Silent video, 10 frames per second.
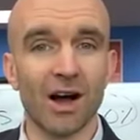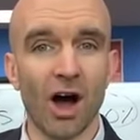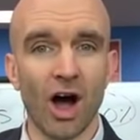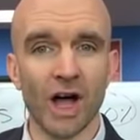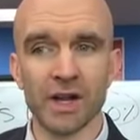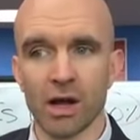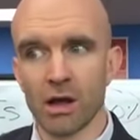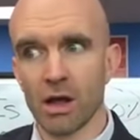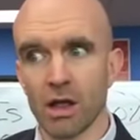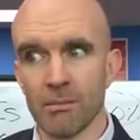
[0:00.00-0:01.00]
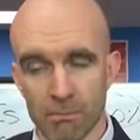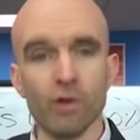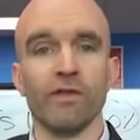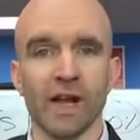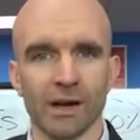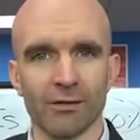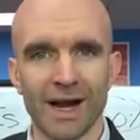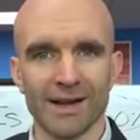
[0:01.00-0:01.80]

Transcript: on moving, right?